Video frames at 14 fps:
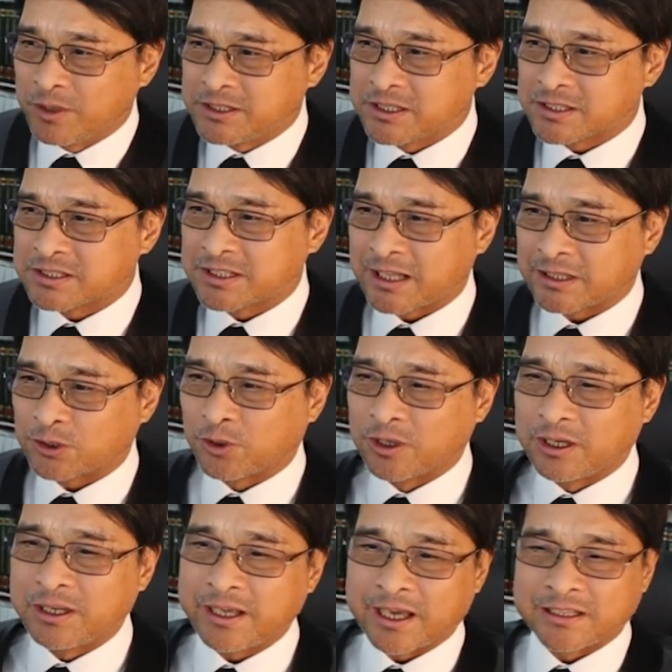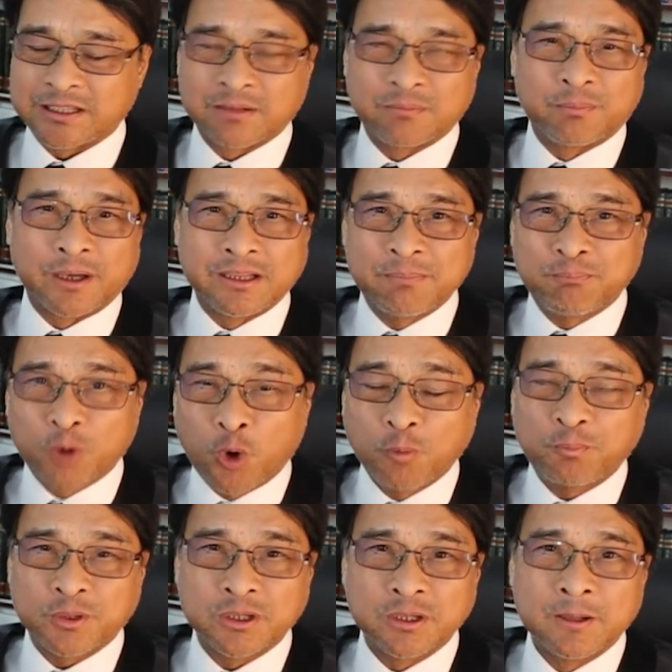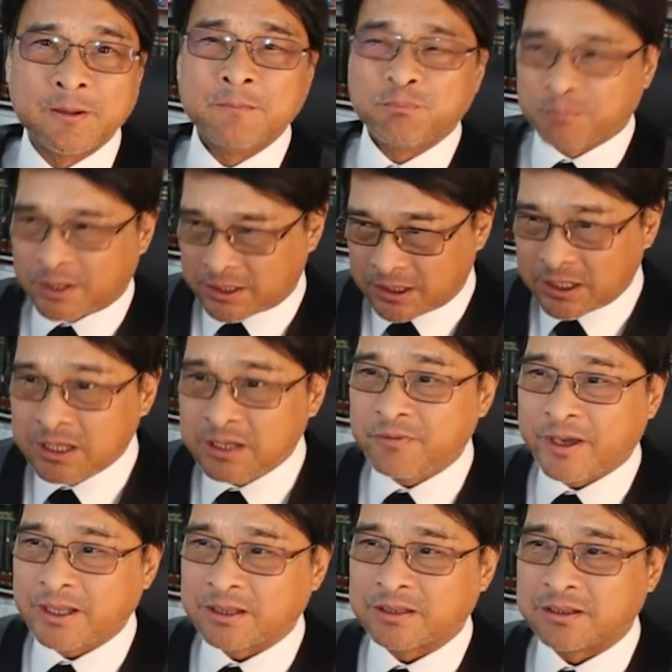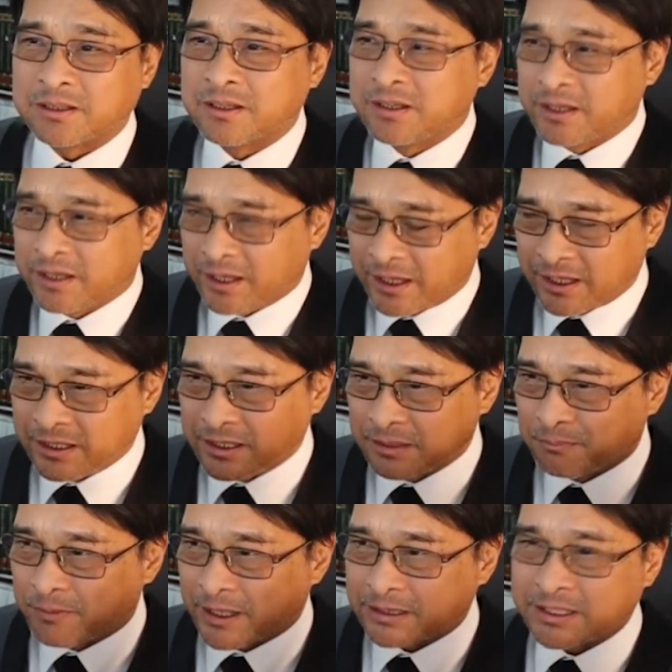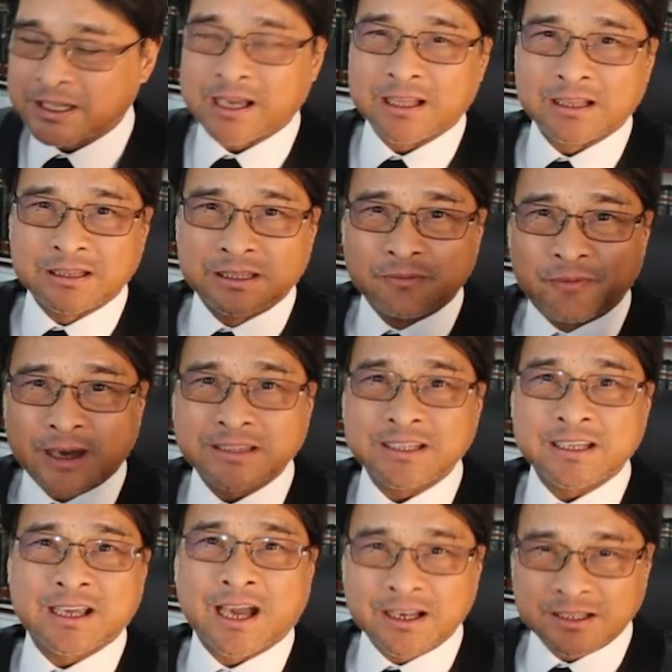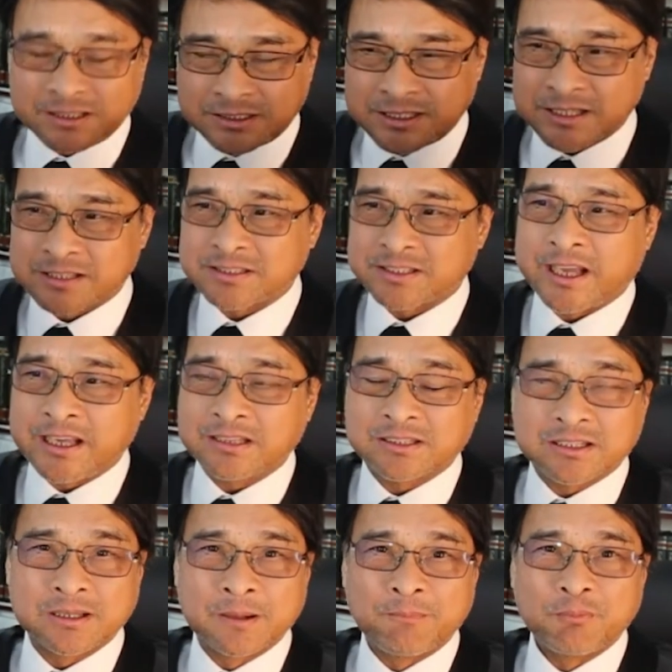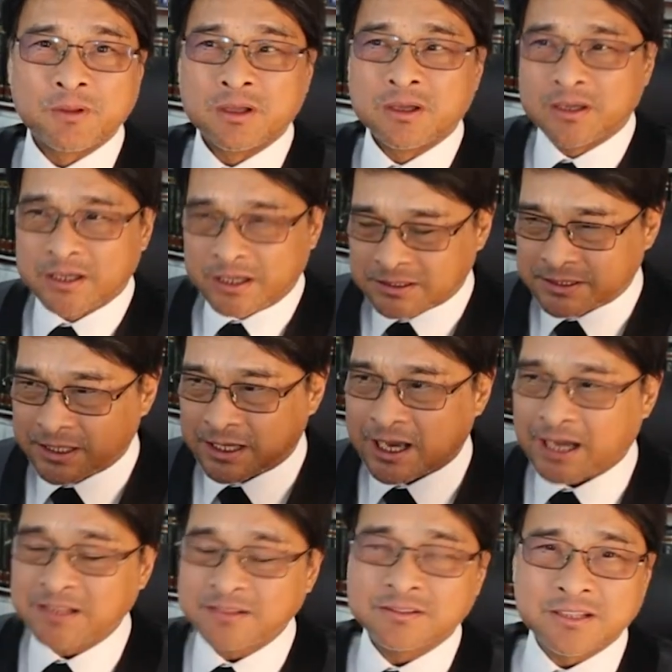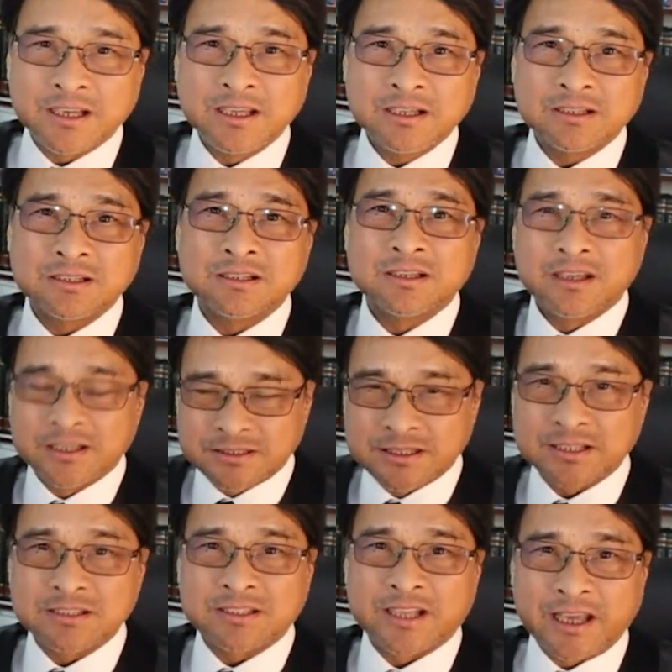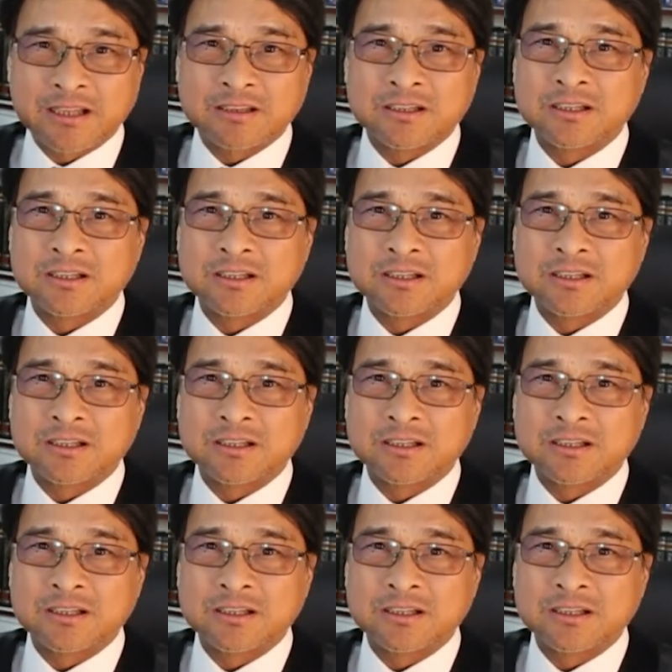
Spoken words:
is not only headed by the Pope but even the Vatican is a state, is a country, is a state,